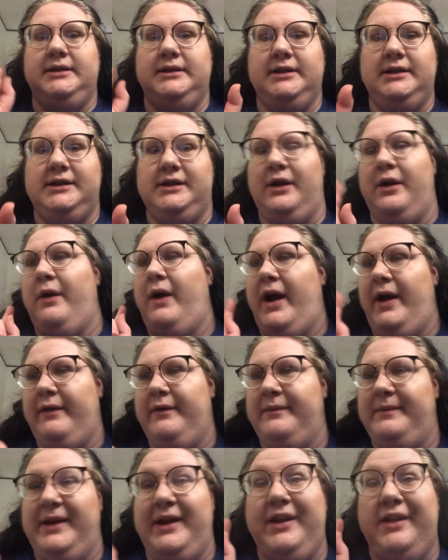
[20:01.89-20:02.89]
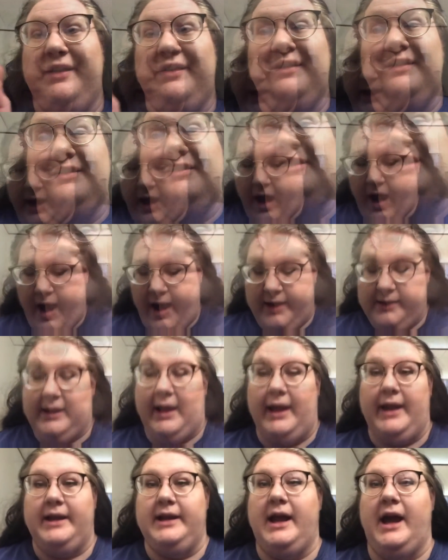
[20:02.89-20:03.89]
So I will be, hey, I
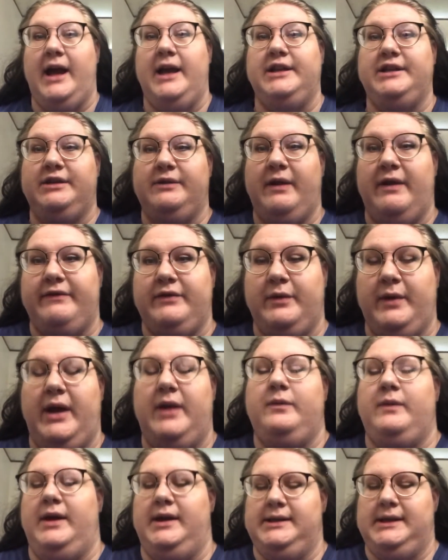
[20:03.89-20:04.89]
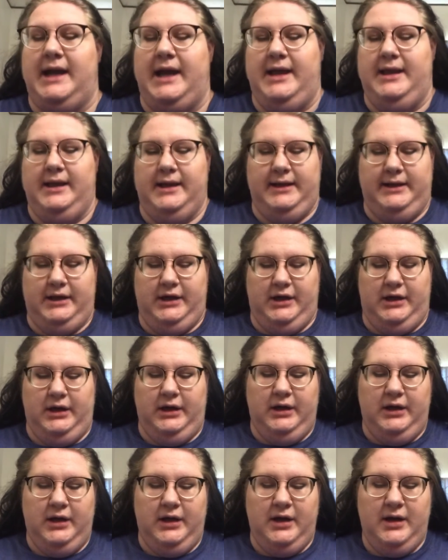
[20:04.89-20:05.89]
lied. I do have a Wet n Wild eyeliner.
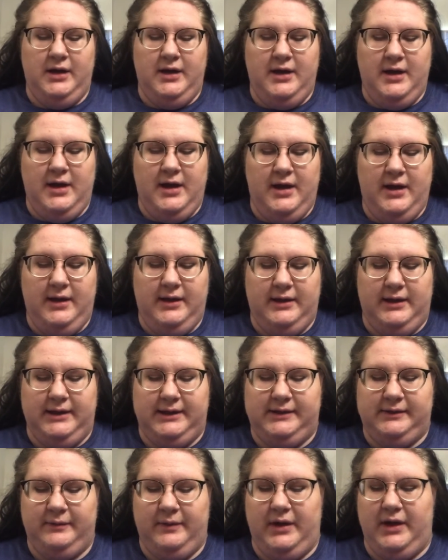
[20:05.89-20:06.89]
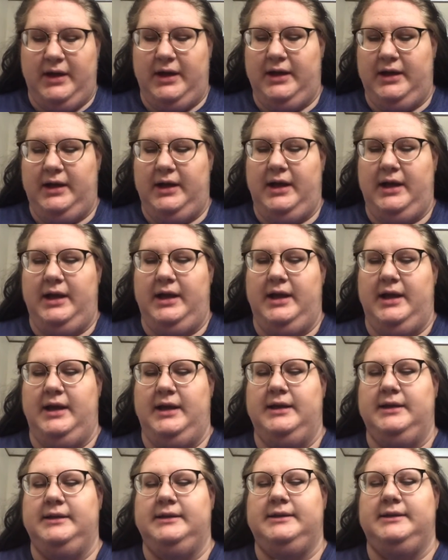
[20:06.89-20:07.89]
This one
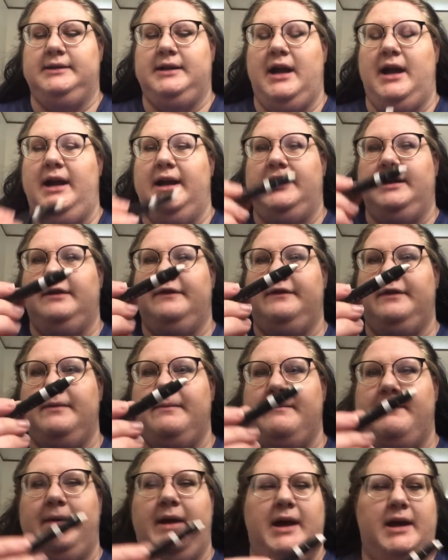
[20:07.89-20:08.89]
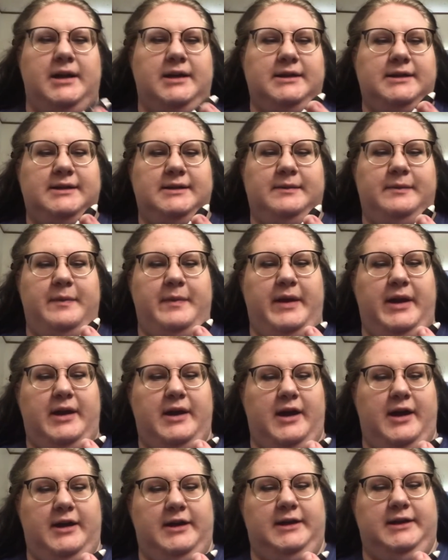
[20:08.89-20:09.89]
is kind of a mess
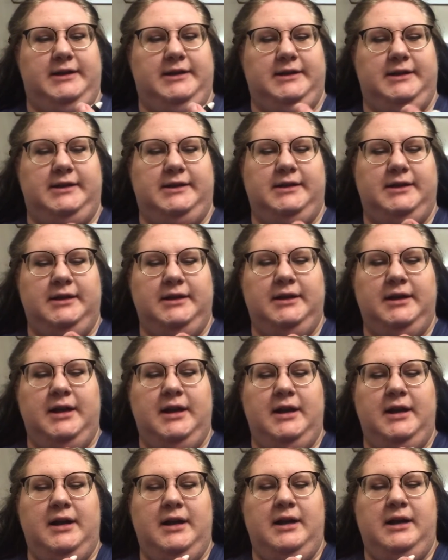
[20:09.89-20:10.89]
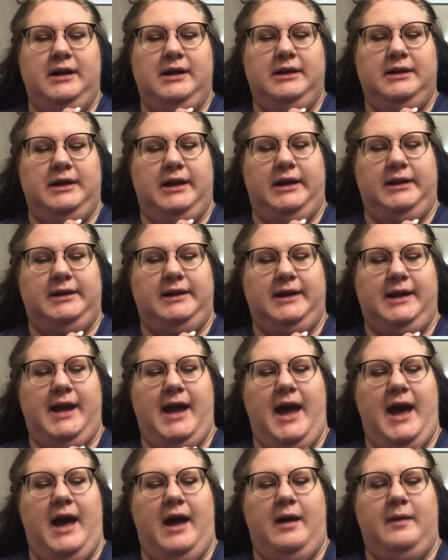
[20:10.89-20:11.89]
because like the
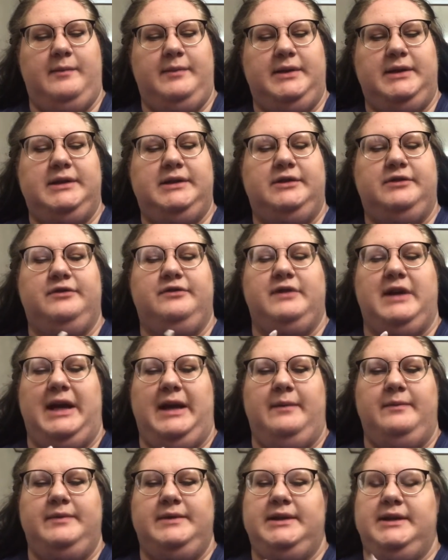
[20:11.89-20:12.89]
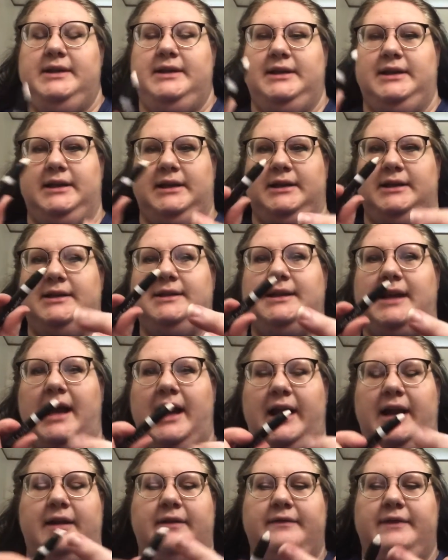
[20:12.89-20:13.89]
cap scraped the
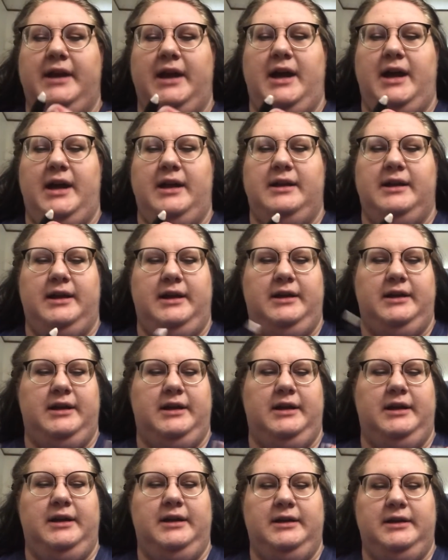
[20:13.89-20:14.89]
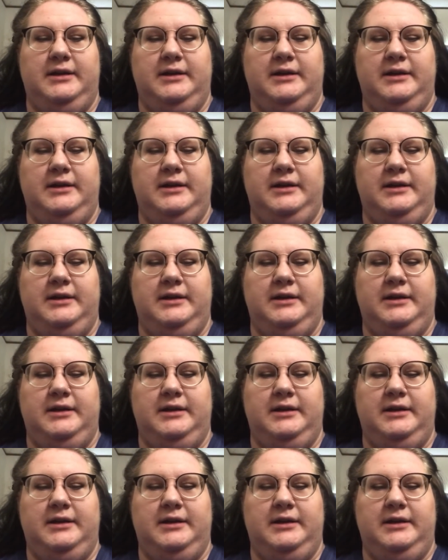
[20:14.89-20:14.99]
side of the eyeliner.